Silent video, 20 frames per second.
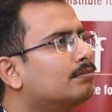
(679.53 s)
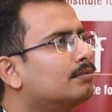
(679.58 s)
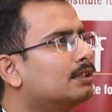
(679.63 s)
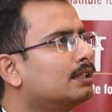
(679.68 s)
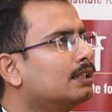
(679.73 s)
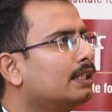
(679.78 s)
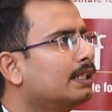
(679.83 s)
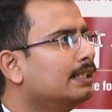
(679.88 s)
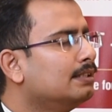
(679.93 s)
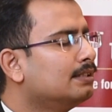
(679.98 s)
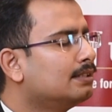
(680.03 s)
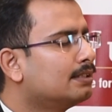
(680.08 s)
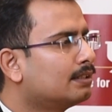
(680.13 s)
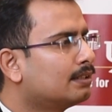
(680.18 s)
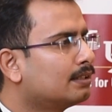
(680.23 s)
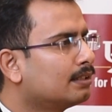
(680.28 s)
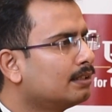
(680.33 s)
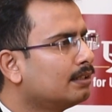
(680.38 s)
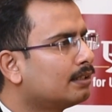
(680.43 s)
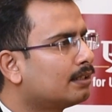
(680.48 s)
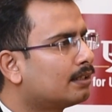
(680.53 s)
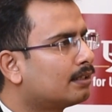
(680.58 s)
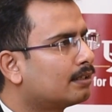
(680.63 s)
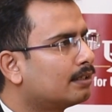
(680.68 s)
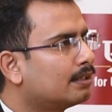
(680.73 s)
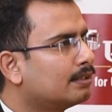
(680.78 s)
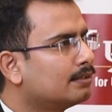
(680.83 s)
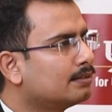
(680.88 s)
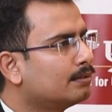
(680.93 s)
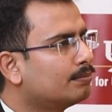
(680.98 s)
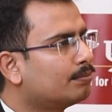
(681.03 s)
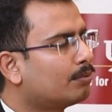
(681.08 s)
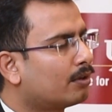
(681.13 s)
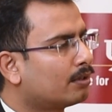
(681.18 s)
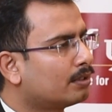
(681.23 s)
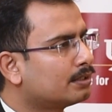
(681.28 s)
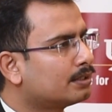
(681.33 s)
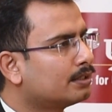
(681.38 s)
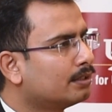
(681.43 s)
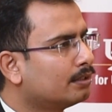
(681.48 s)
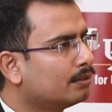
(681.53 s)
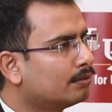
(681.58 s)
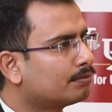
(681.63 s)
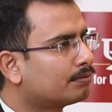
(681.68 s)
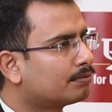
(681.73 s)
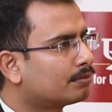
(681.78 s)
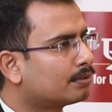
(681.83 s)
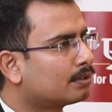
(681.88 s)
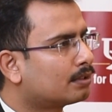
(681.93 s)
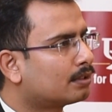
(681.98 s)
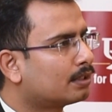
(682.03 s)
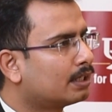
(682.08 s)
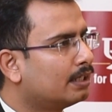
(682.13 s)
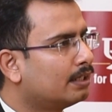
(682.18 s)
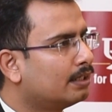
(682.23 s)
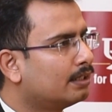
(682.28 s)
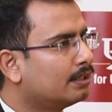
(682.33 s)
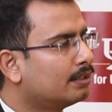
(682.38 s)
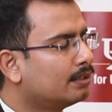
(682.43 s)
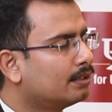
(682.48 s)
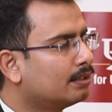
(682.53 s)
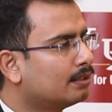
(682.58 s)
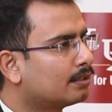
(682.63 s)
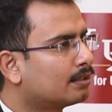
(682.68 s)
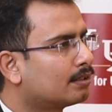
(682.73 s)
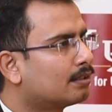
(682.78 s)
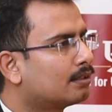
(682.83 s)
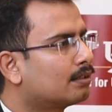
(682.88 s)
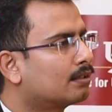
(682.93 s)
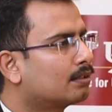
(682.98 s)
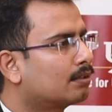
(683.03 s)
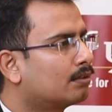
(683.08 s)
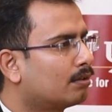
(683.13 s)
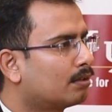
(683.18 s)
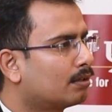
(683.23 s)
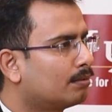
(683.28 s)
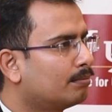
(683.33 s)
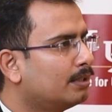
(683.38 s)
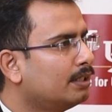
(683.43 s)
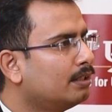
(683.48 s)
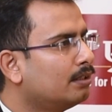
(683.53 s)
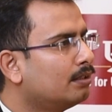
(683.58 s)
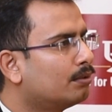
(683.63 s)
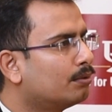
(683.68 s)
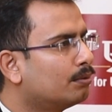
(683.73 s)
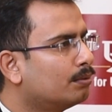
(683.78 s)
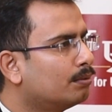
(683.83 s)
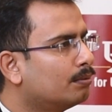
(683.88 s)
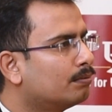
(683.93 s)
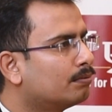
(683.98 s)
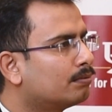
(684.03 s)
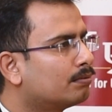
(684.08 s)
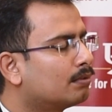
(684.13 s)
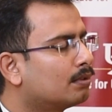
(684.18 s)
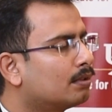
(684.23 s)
Sir, in general, it is the policy of Indian government to